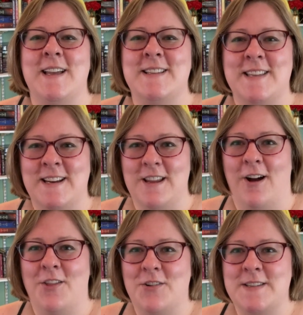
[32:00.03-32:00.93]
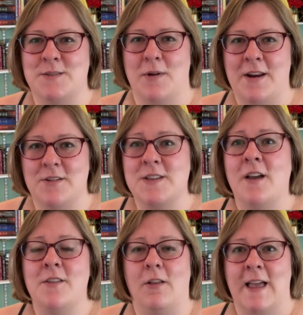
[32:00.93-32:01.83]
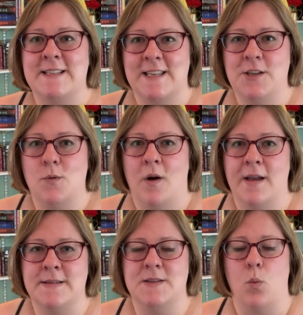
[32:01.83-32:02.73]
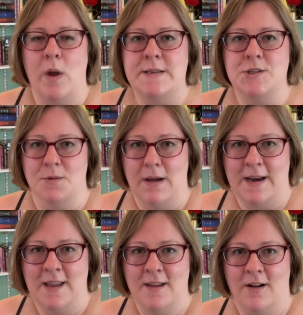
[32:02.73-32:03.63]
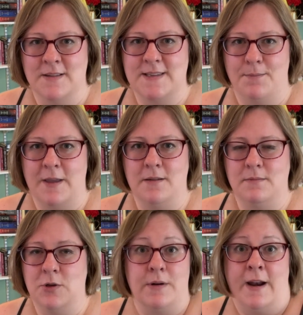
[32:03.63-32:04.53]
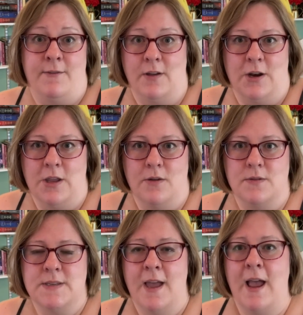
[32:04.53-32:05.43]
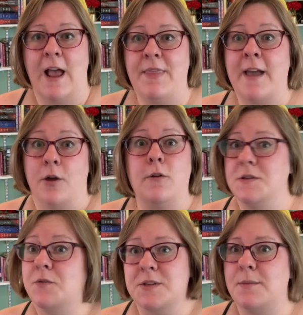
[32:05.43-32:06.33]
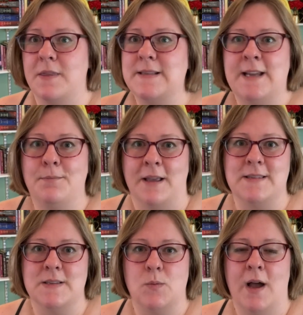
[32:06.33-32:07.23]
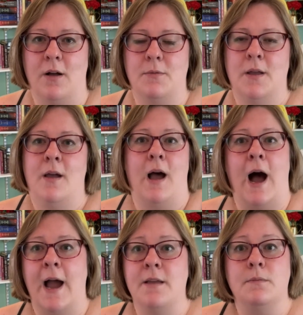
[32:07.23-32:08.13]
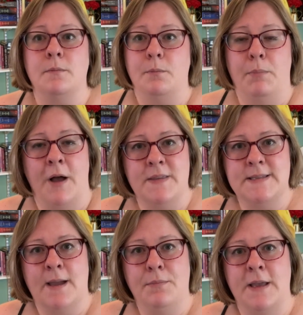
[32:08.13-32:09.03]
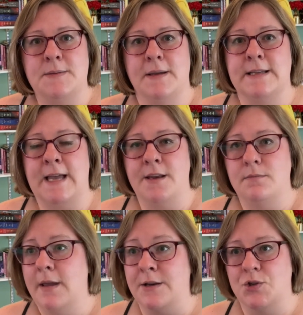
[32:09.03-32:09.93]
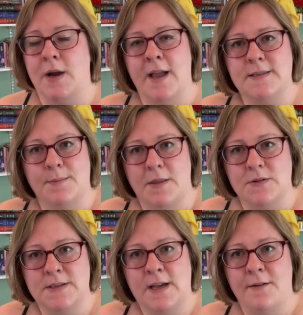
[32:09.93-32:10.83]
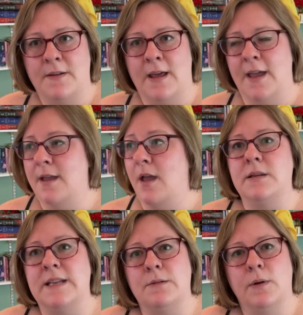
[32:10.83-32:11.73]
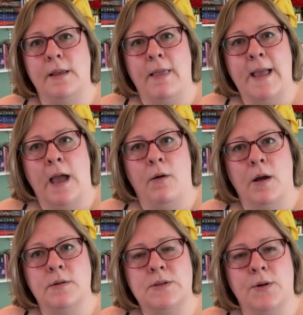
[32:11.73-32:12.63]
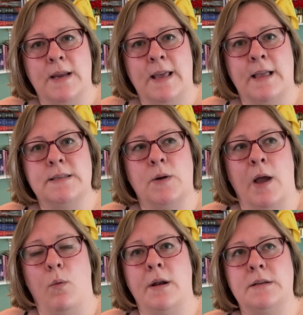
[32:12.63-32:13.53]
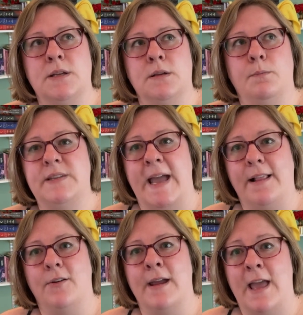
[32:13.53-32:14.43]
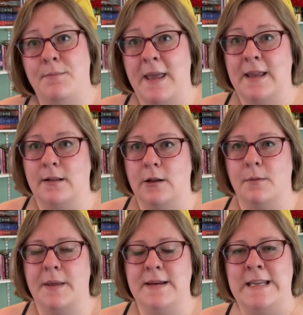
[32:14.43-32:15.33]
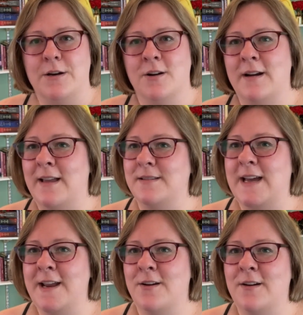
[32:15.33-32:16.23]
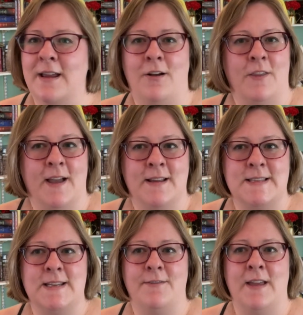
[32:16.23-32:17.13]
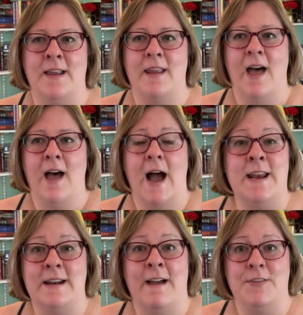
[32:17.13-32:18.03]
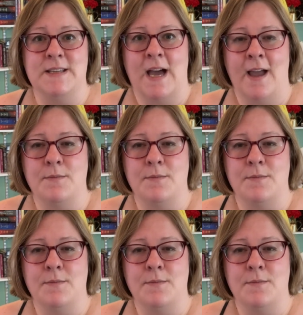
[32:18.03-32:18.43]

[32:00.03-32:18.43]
as indie authors, as writers, the last thing you want is to waste your money on something you're not even going to use. And that goes for some of these templates as well. I bought these templates because I had tried some other stuff and I didn't really like how I was creating it. So I wanted to tailor it and make it a little bit neater and tighter and all that kind of stuff. And I didn't have the time